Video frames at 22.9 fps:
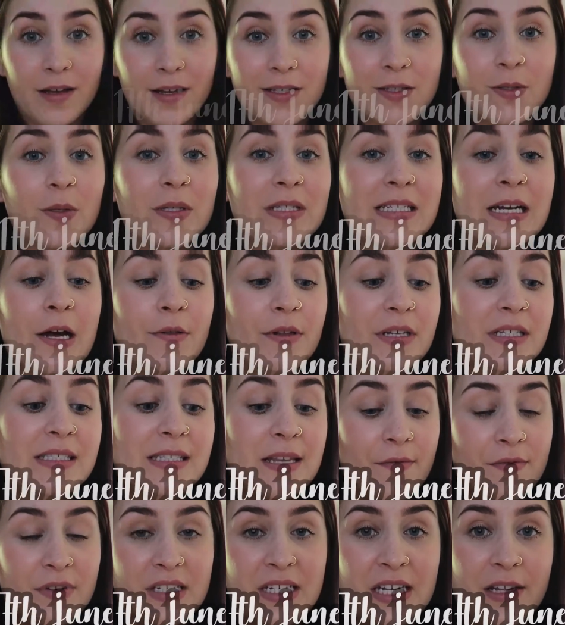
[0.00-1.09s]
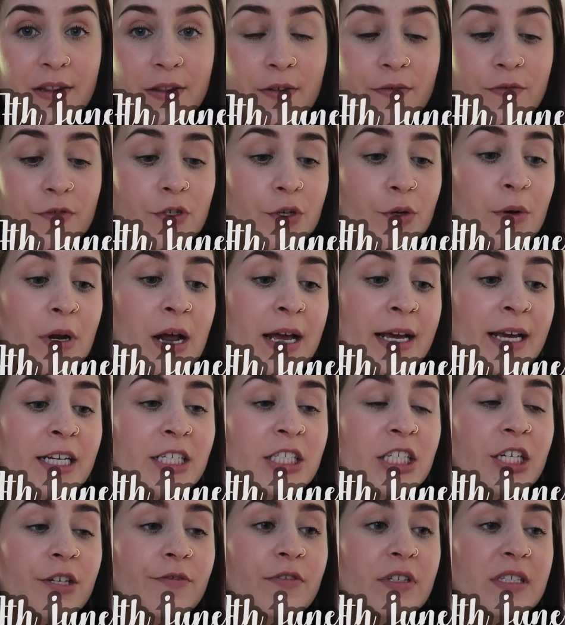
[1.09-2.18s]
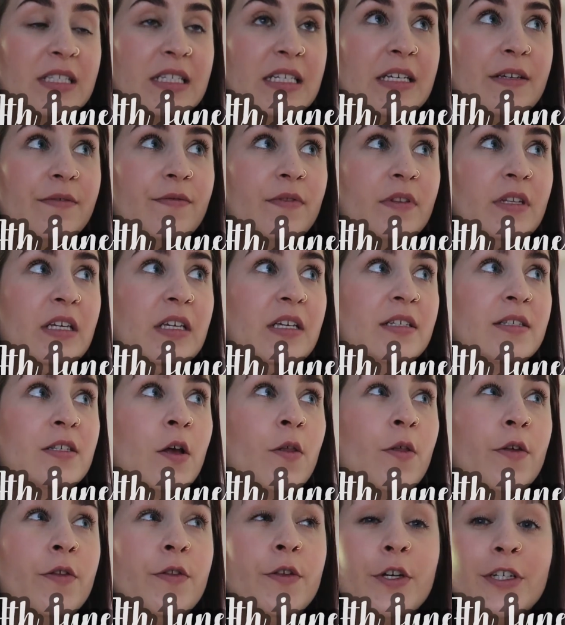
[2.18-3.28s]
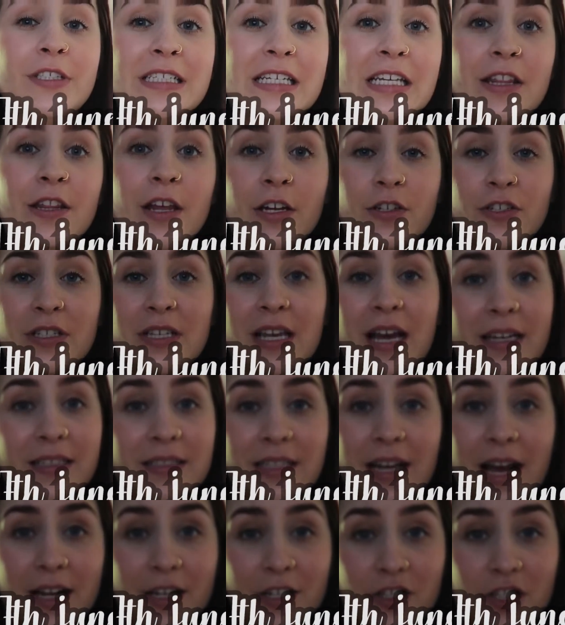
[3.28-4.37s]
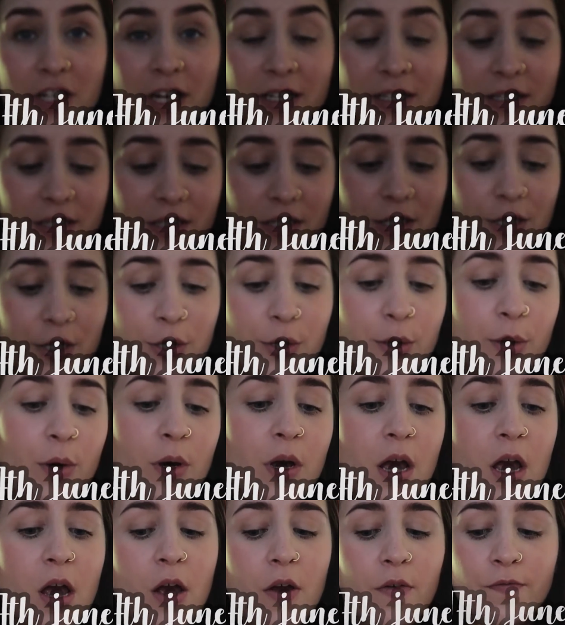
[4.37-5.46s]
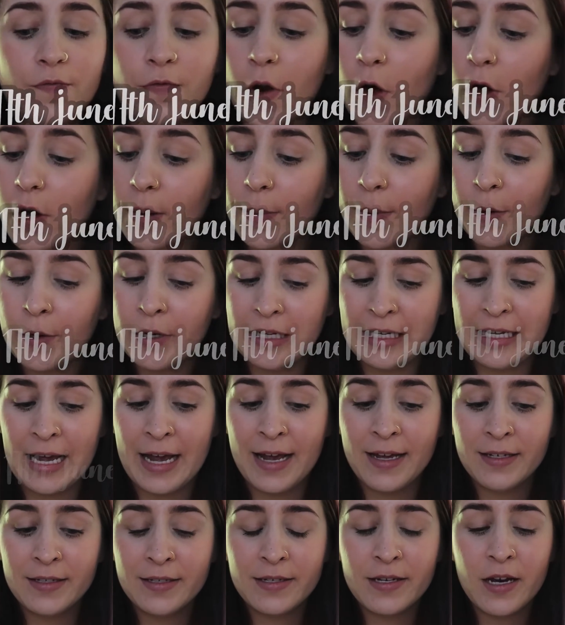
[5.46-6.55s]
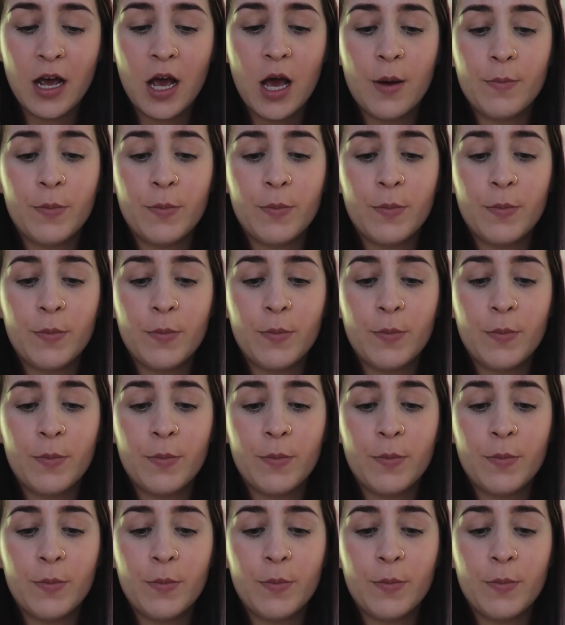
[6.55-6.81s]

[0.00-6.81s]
So it's now the 17th of June. I actually received these on the 13th. I just hadn't had a chance to vlog about it yet.